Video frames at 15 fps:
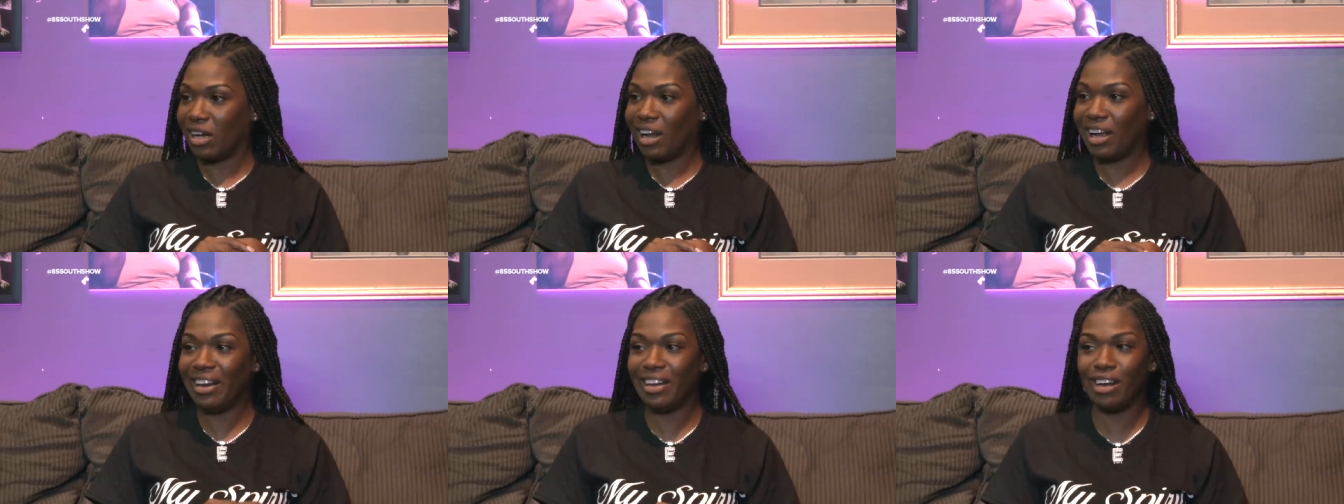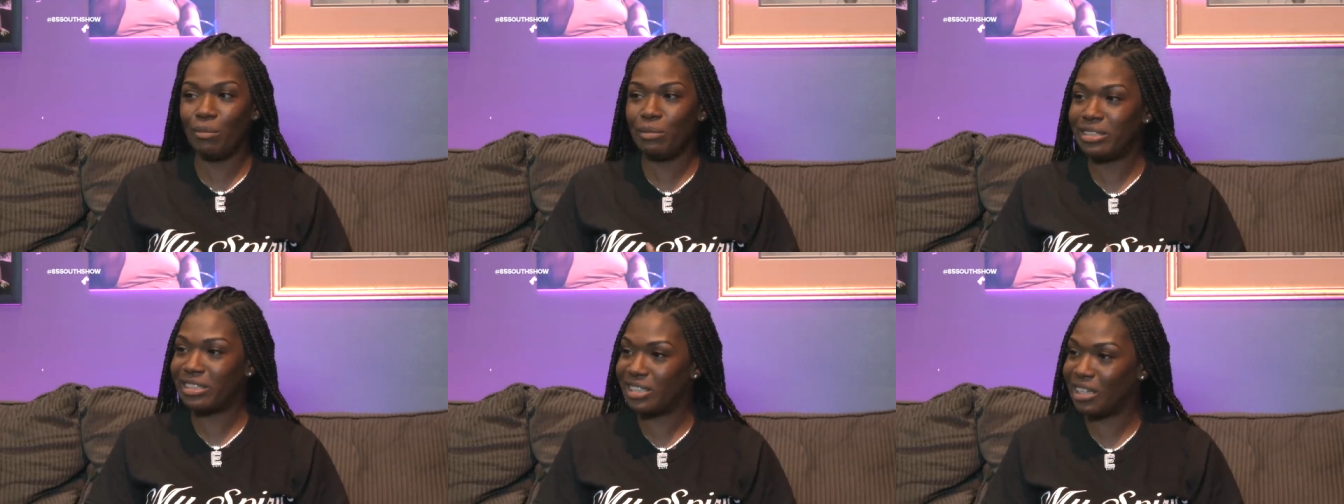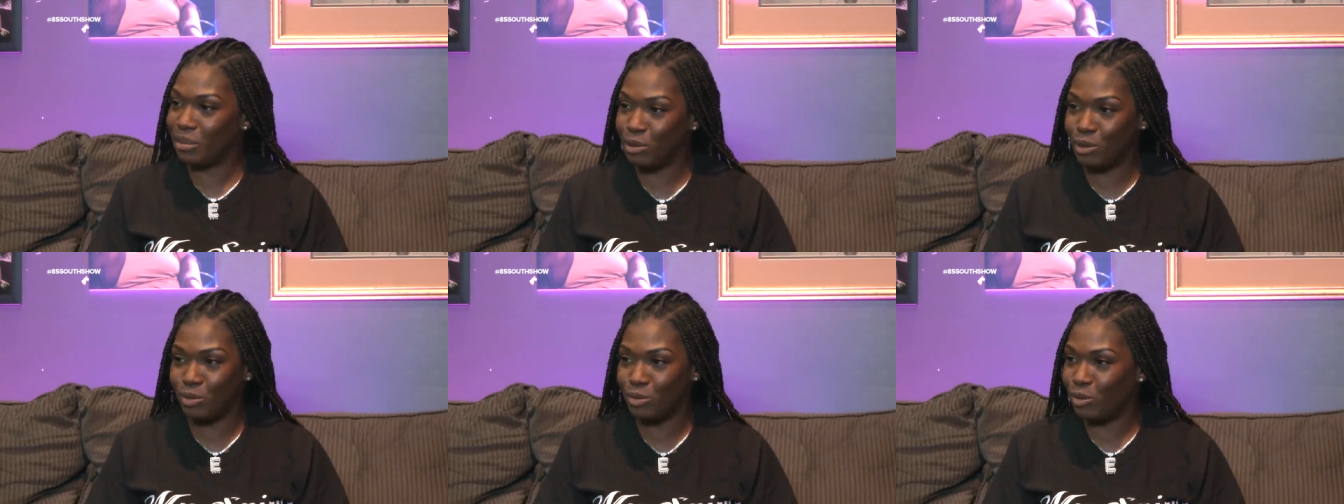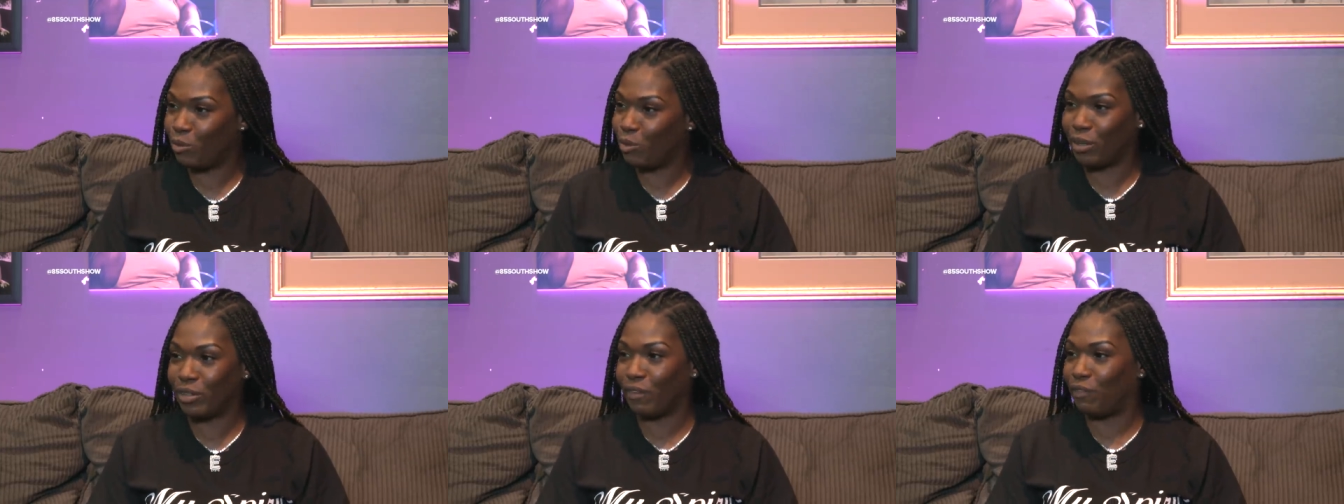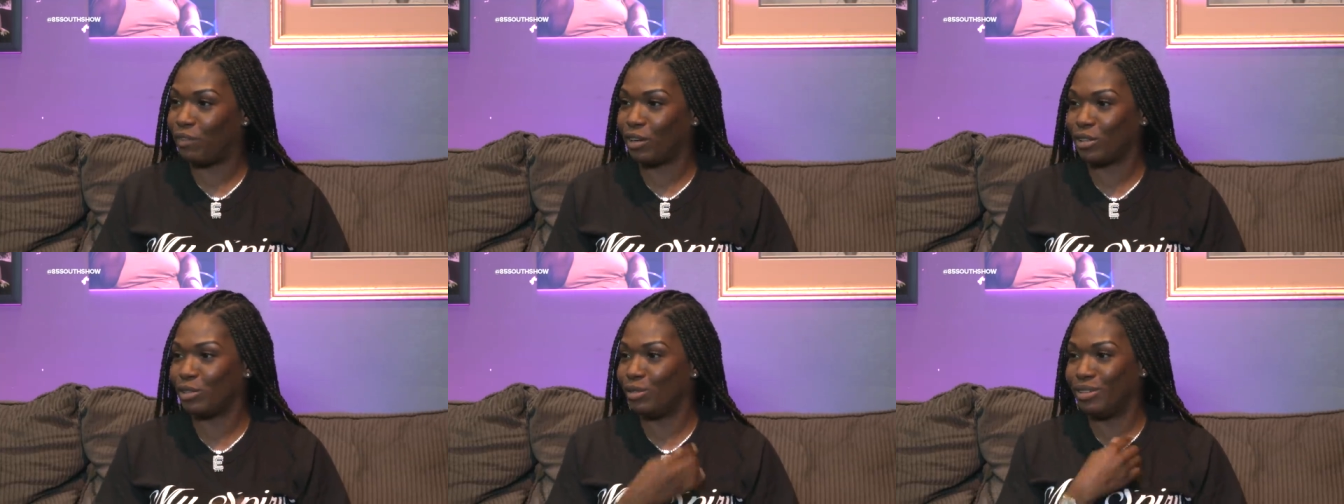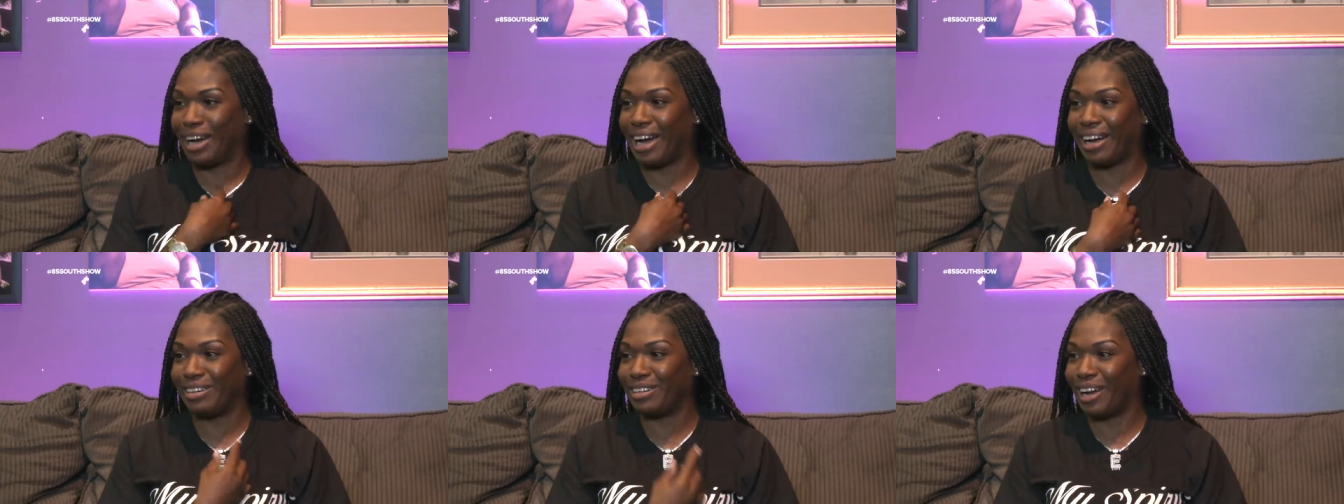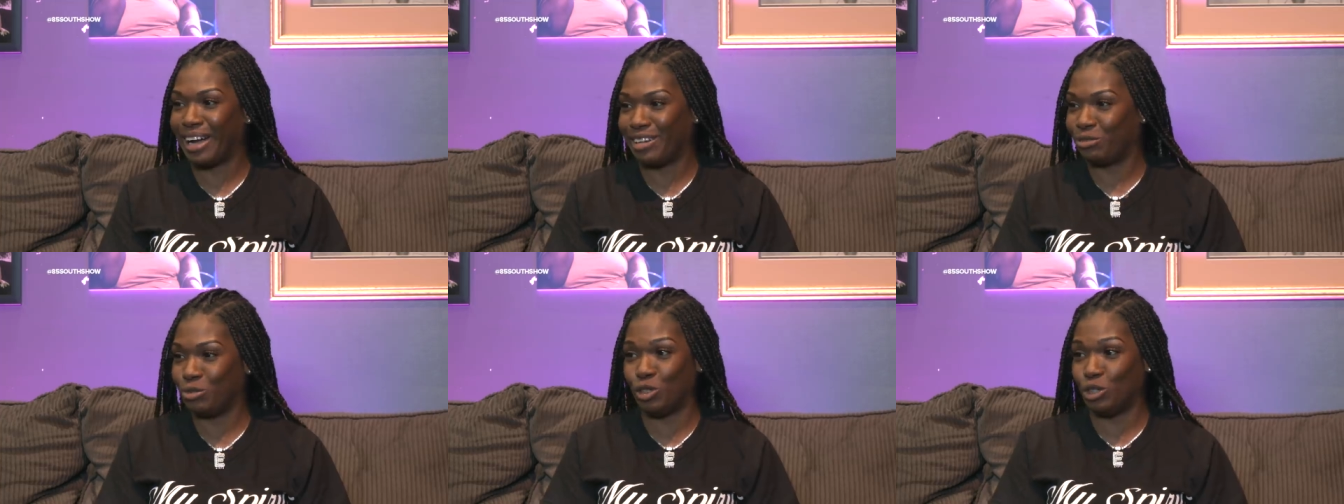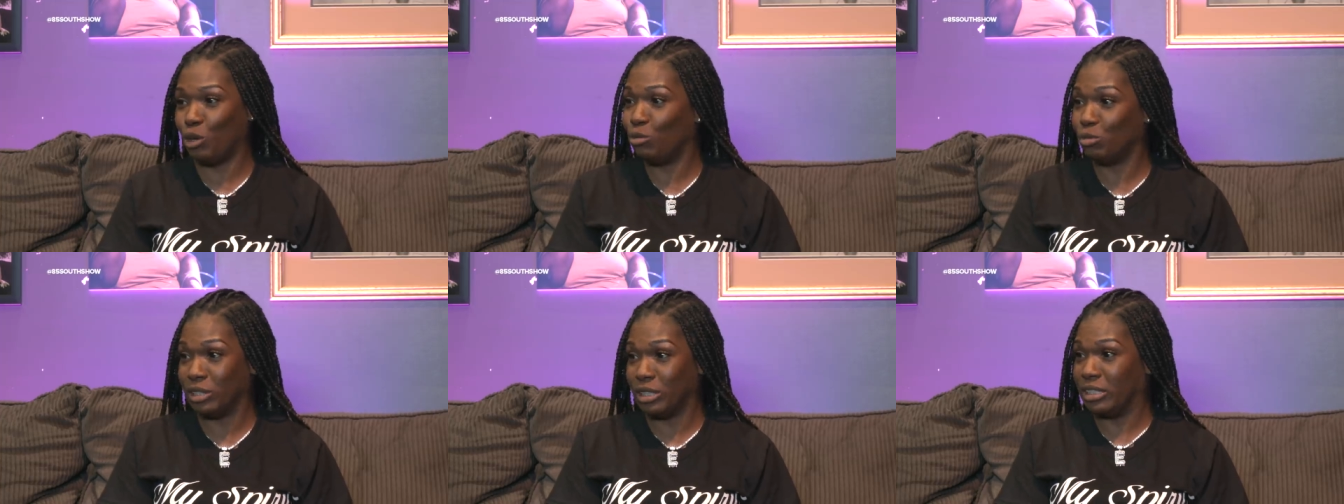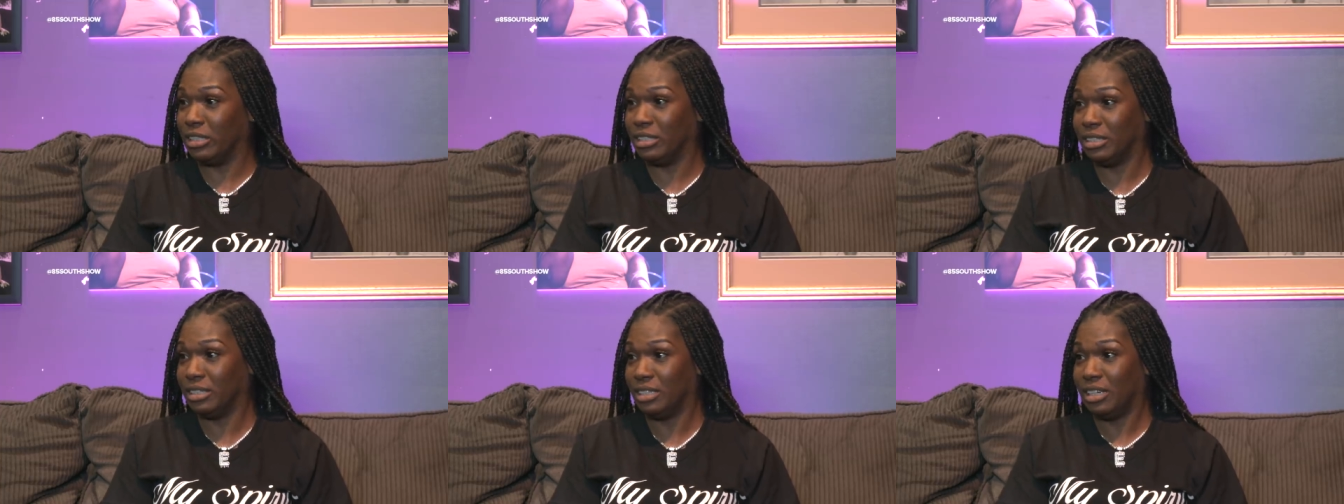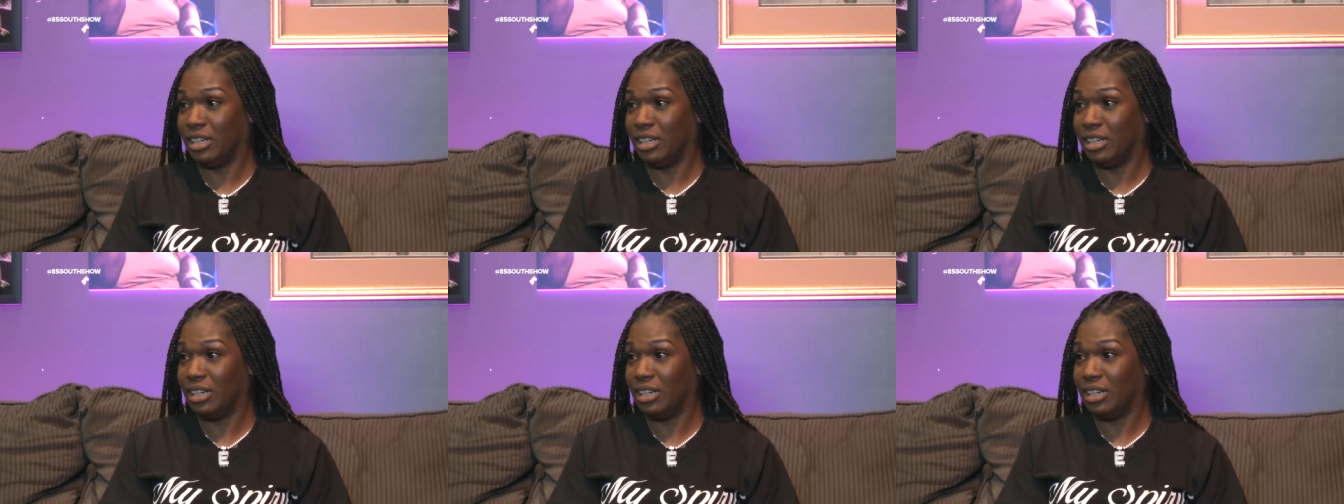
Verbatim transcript: I nigga don't be telling me what the fuck you got. Not no joke, nigga.